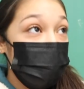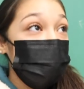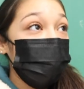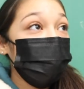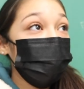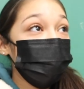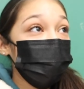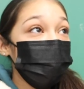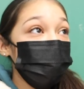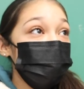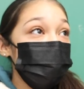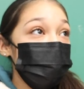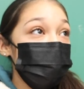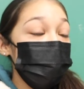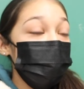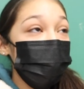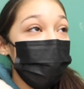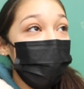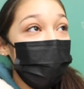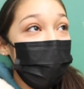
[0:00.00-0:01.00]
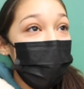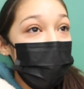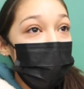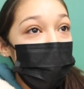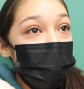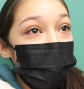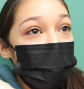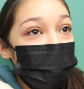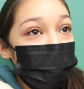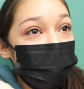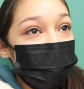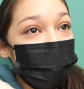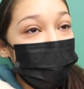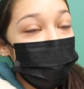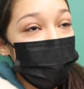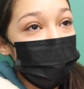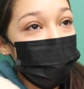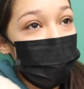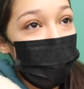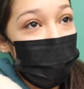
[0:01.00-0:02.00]
First of all, I
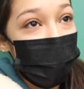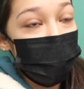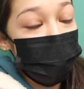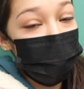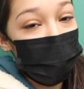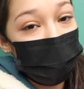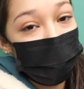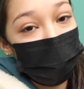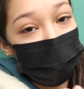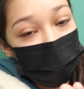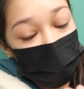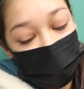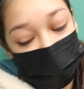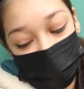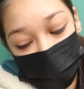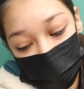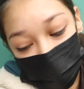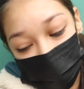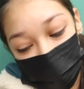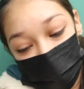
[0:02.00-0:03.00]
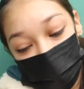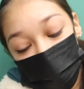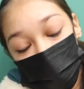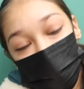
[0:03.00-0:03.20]
couldn't, I could barely walk to school today.